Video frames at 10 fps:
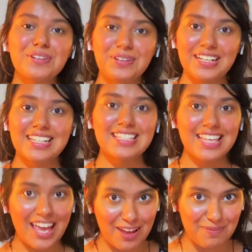Korean's
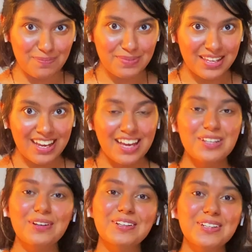Hem.
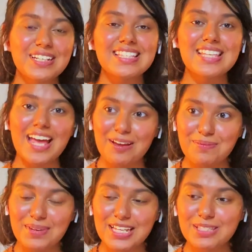Your Korean's
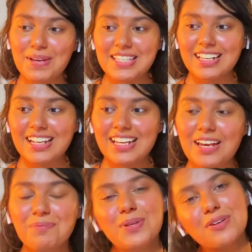Hem is basically
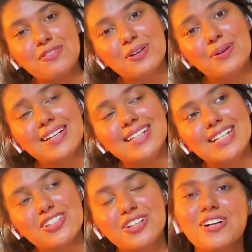a beautiful Korean
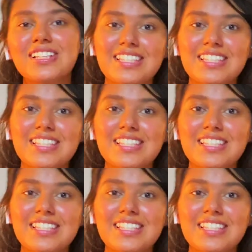teacher called